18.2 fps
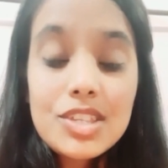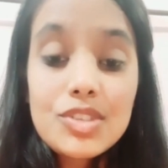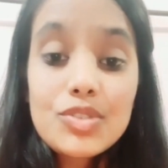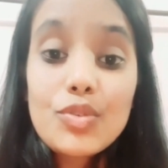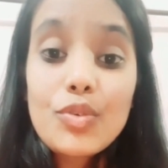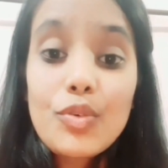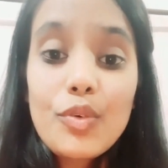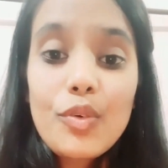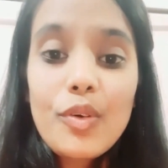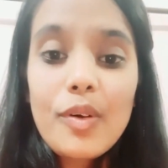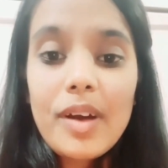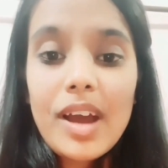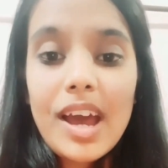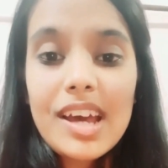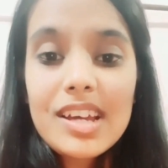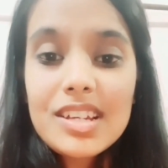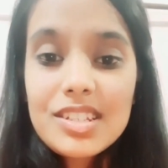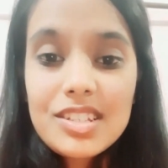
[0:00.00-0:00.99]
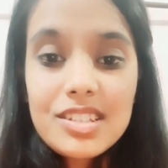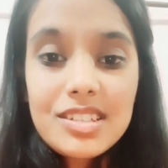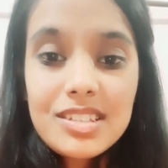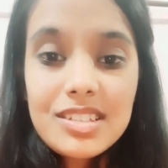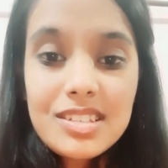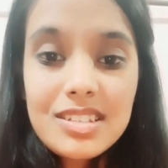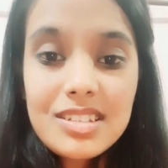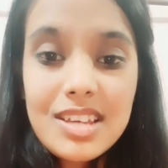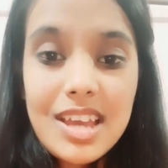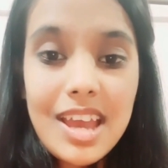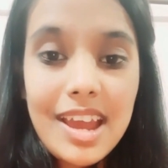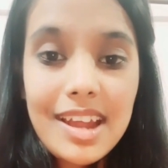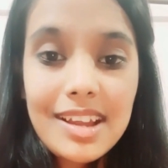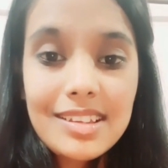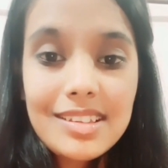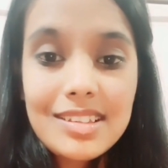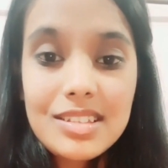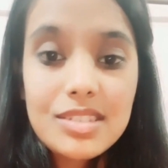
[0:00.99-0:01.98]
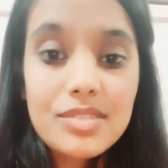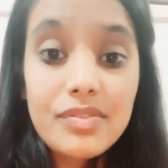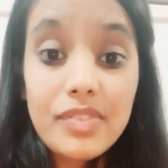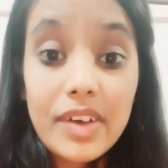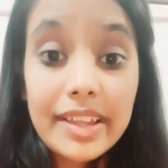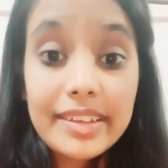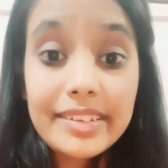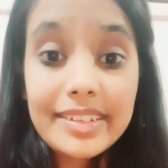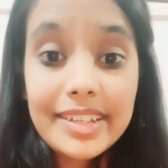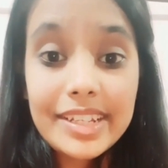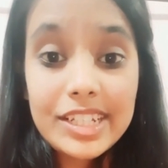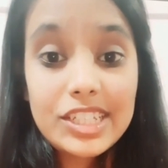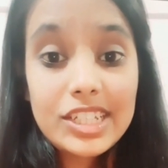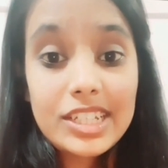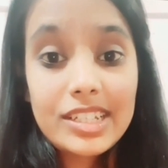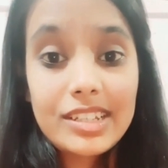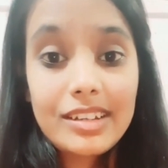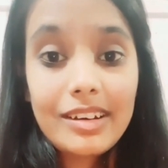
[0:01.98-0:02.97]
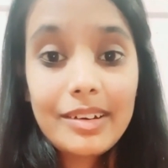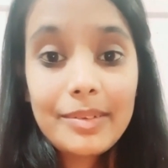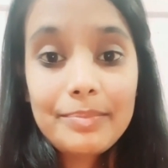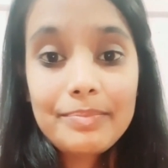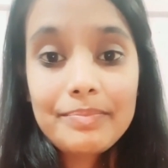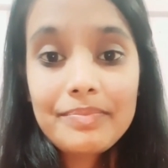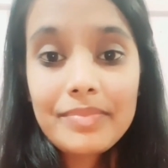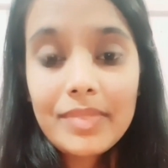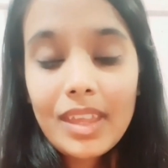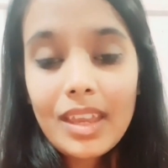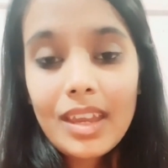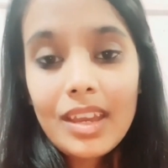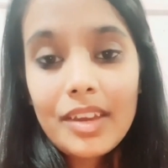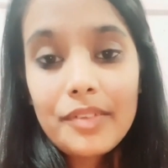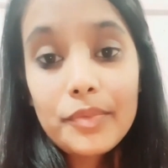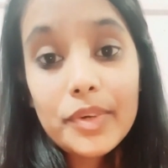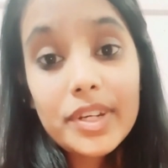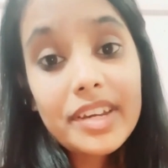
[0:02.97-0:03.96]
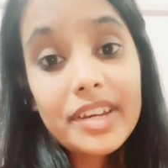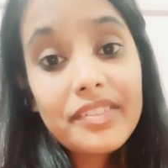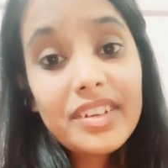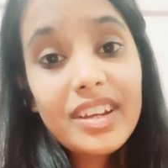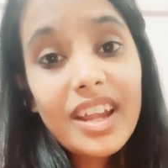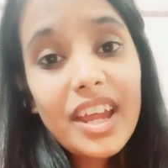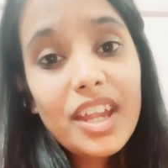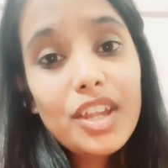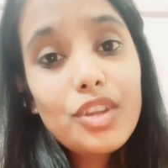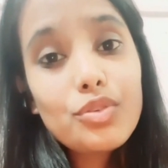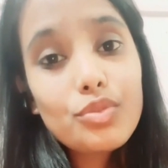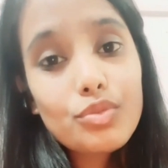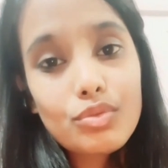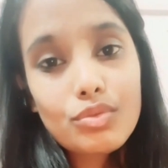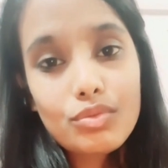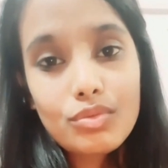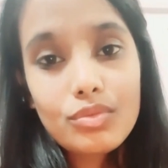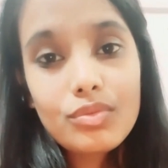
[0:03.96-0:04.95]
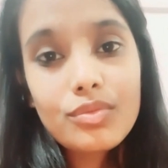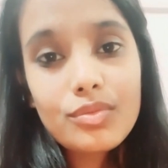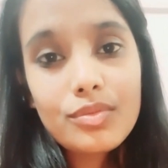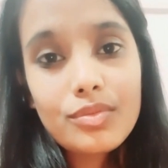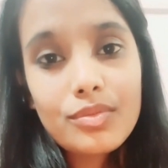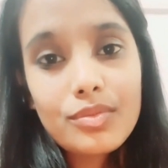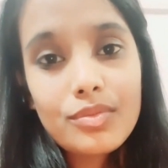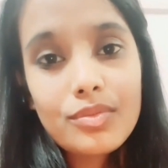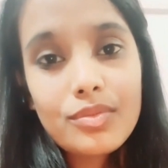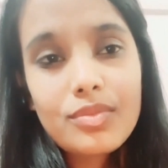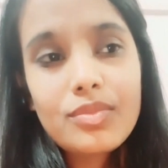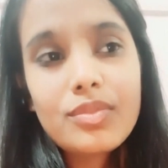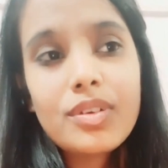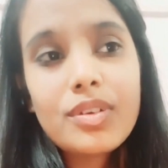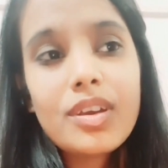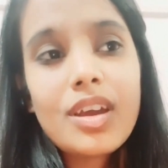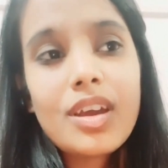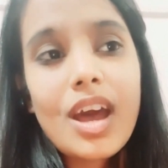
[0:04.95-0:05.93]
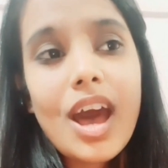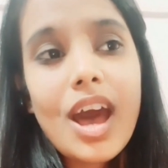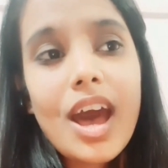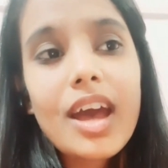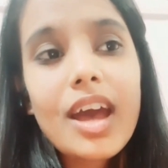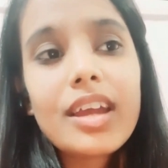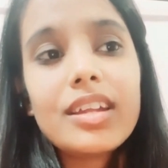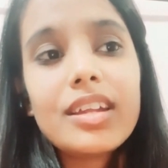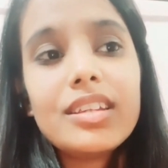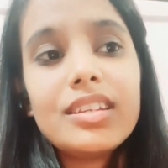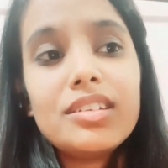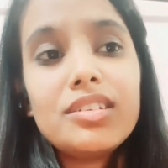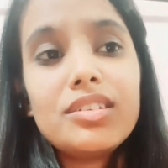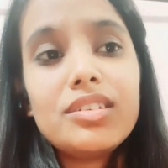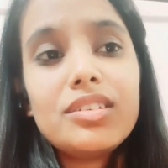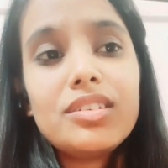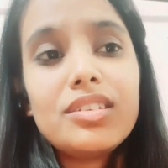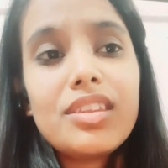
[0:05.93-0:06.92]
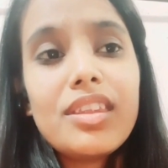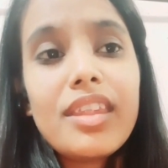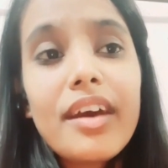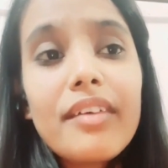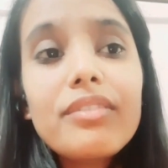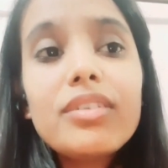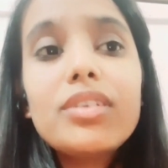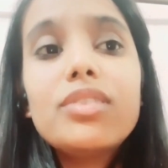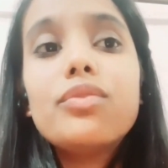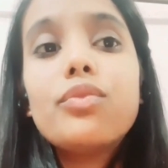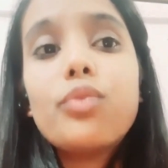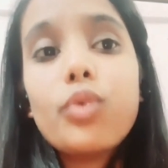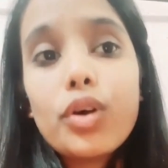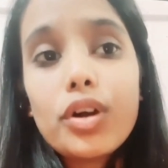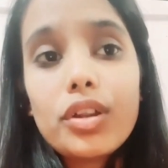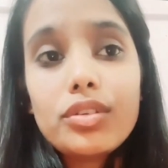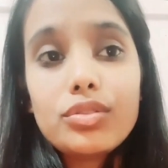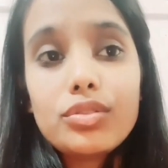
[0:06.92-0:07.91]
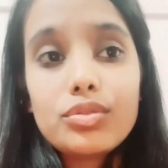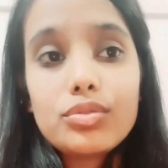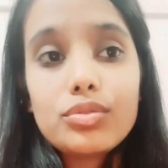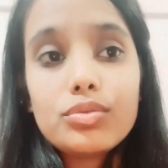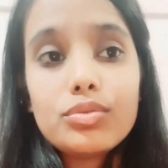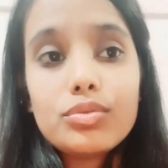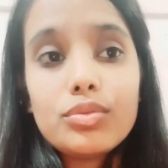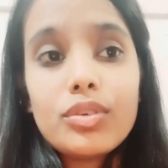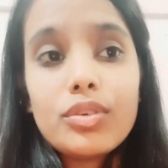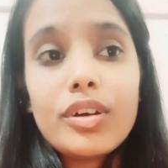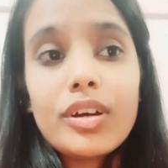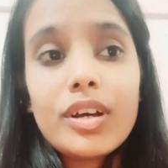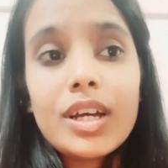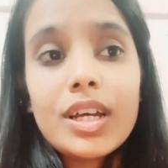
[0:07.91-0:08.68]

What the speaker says: So I just had this one agenda. Whatever I do, I never want to